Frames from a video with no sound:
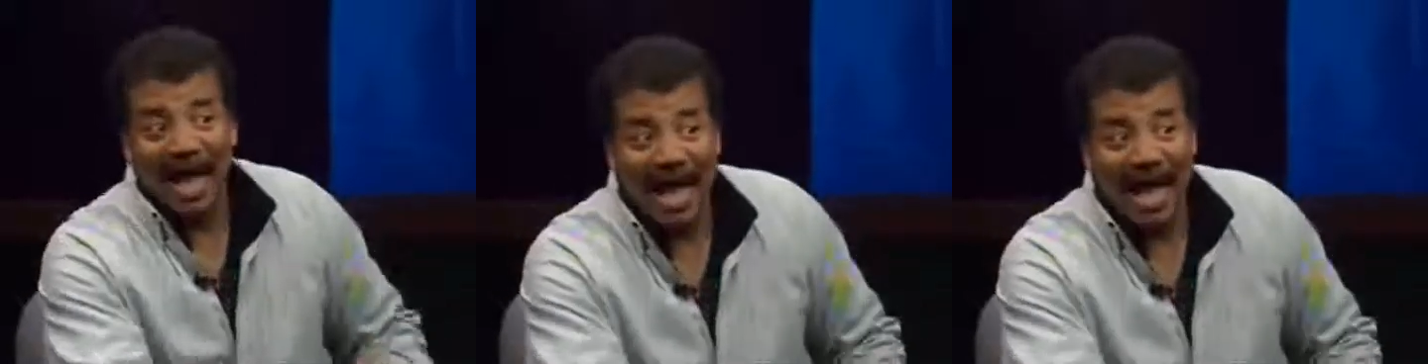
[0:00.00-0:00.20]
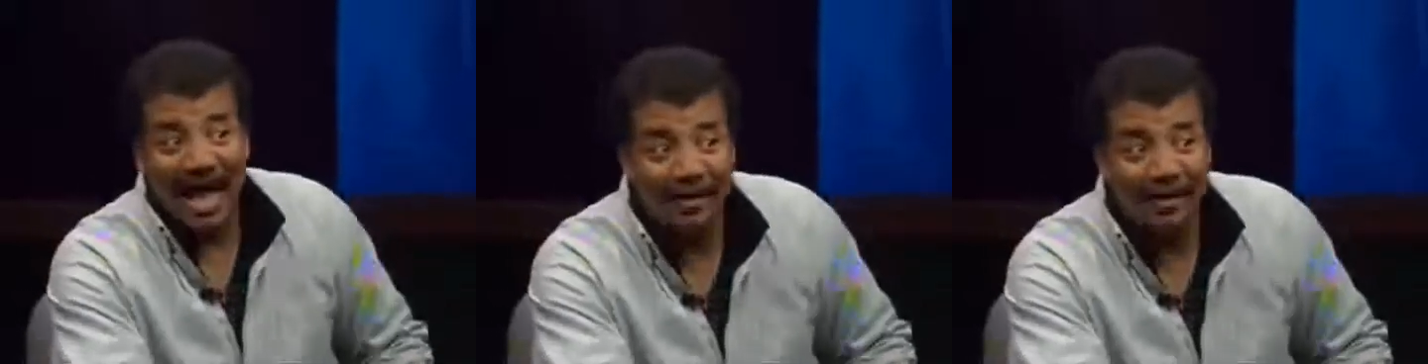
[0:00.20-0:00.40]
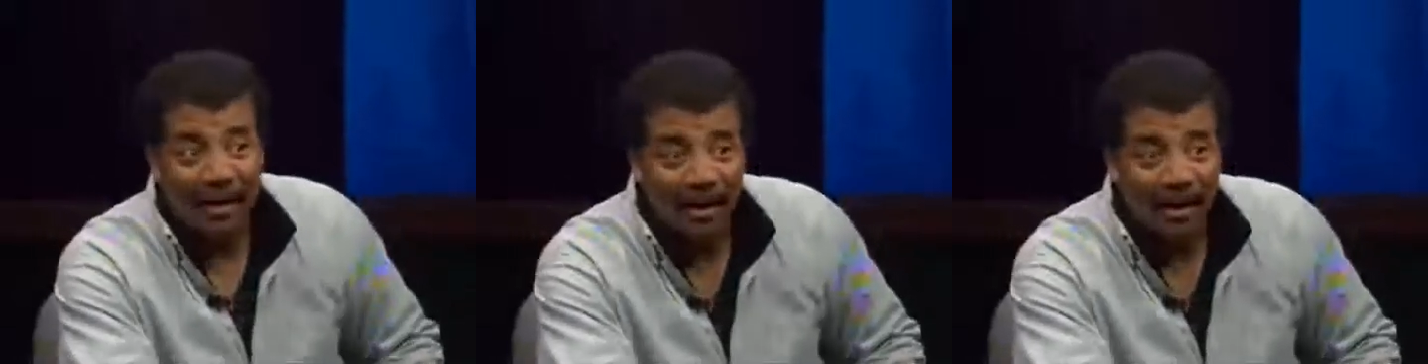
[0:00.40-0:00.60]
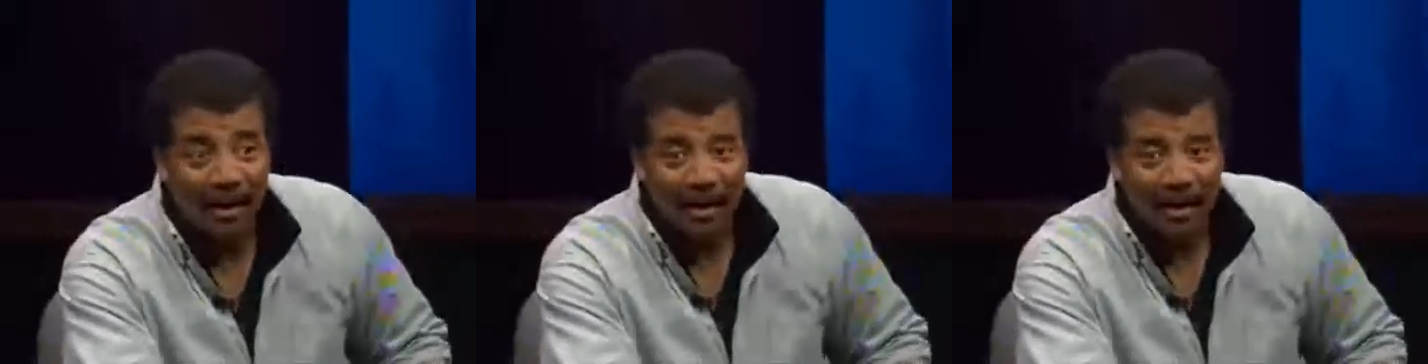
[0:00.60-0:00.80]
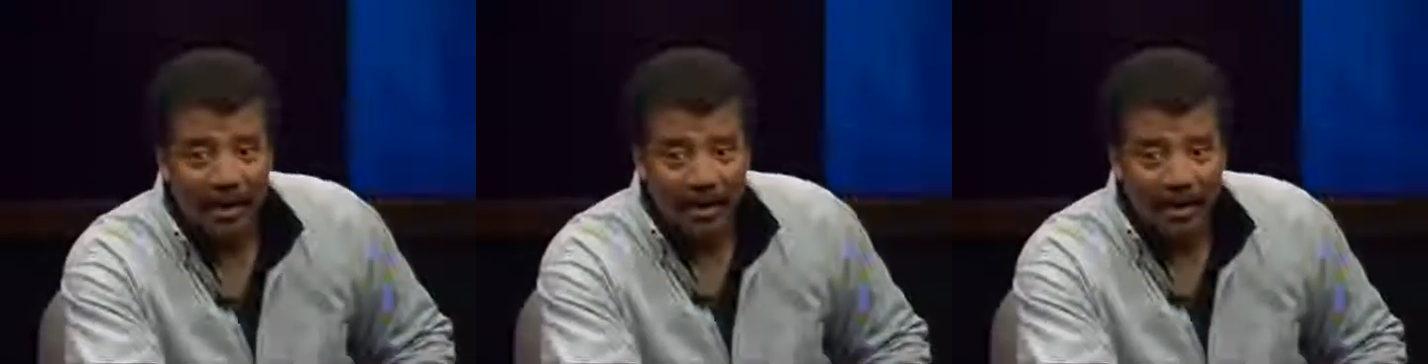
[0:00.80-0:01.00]
lab.
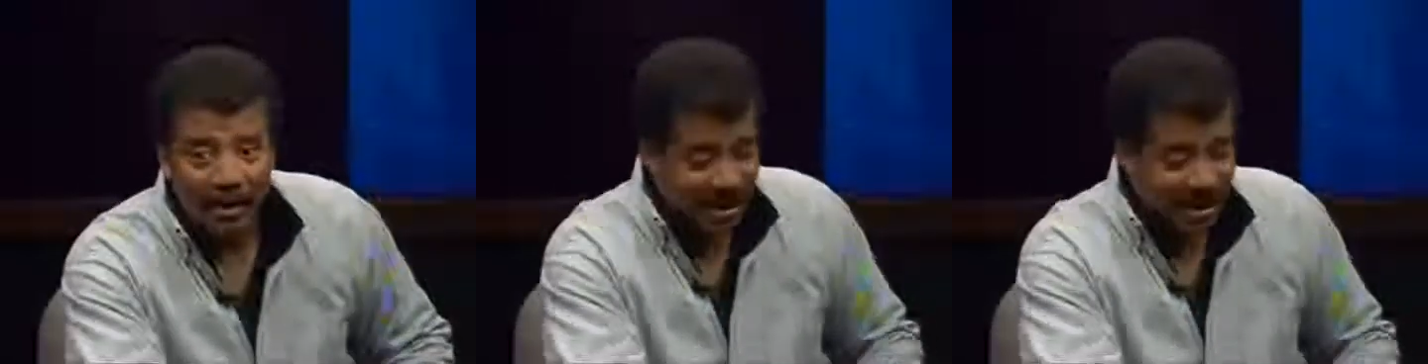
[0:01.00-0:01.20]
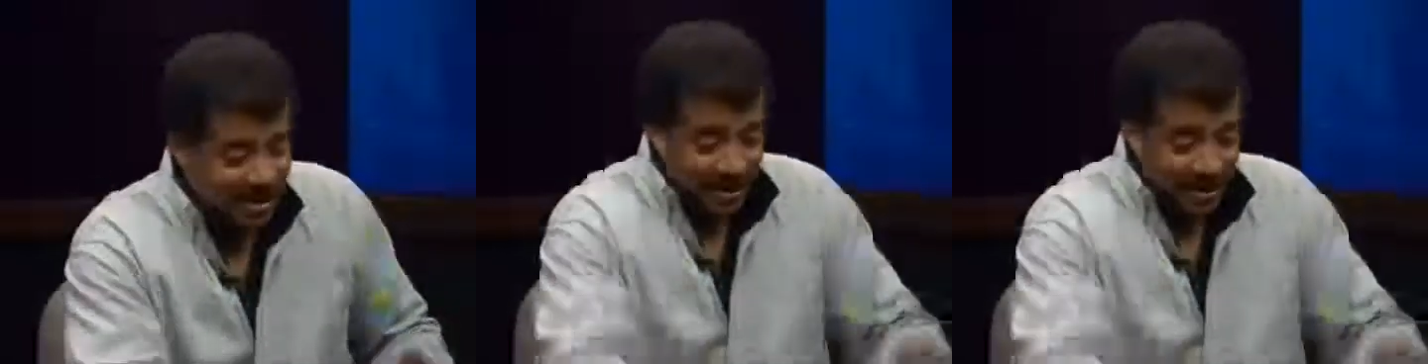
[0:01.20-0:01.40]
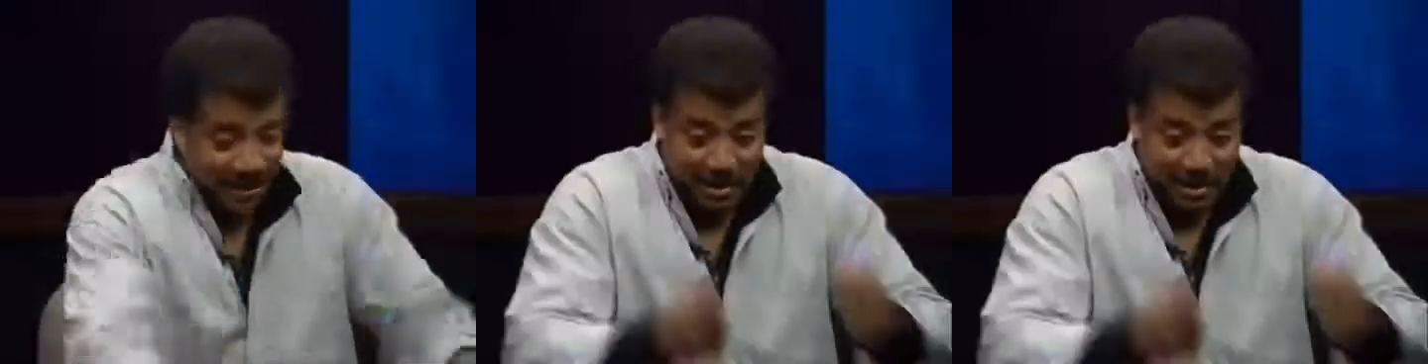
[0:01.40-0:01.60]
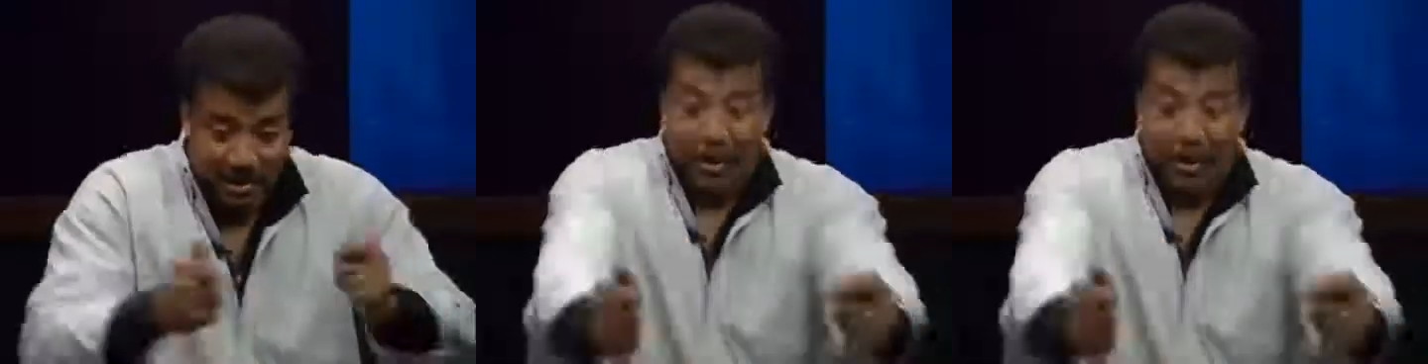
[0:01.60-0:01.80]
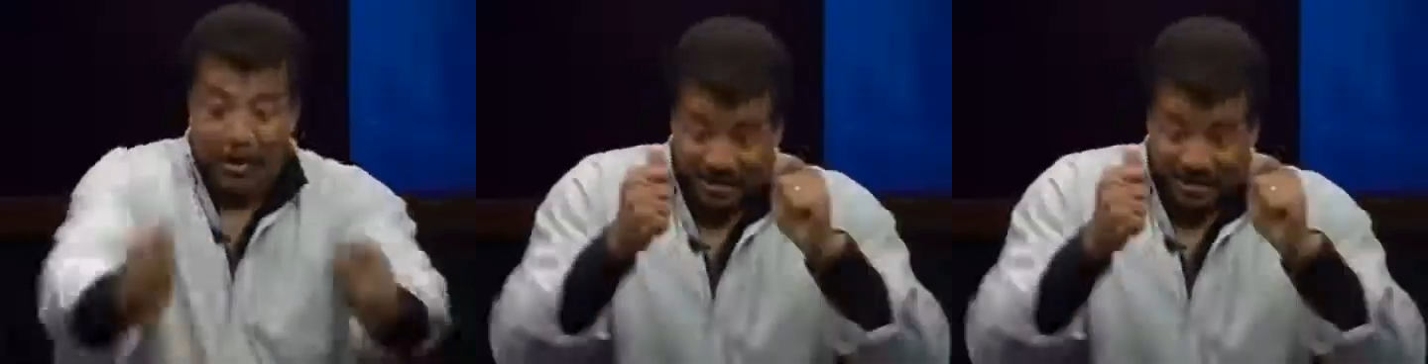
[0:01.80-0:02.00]
And I said, is this
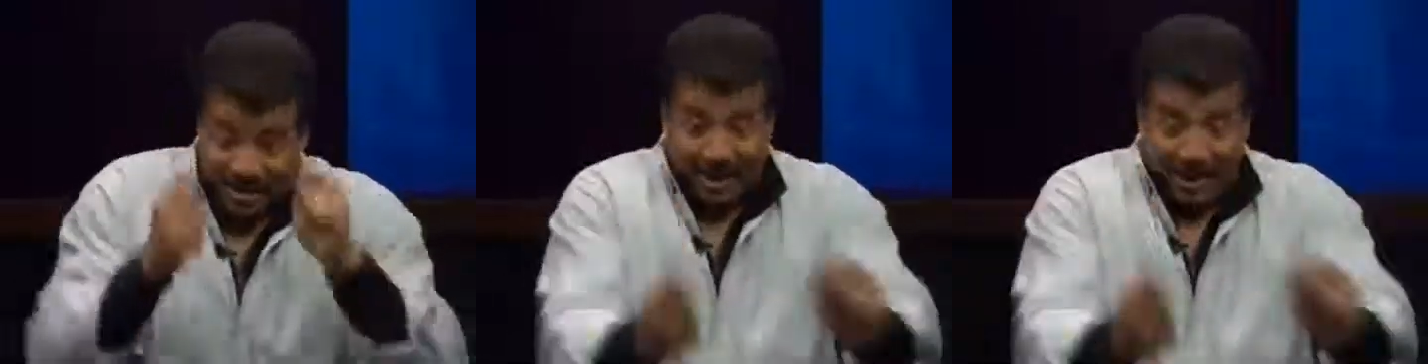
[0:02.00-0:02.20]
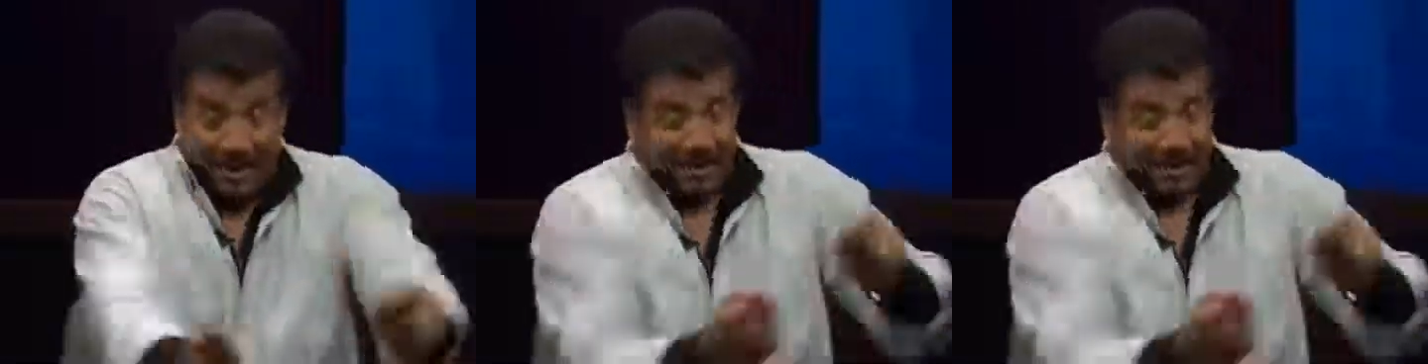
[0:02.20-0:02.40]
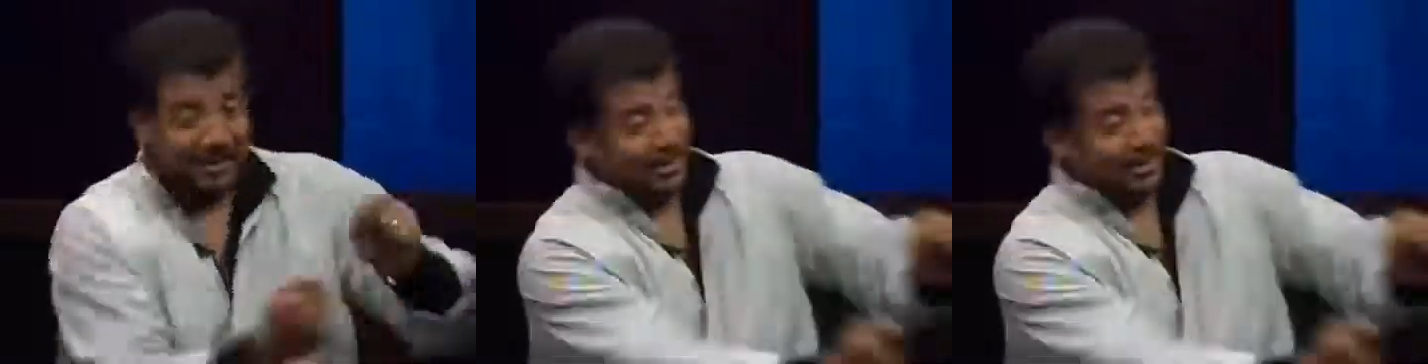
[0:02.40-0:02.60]
Carl Sagan?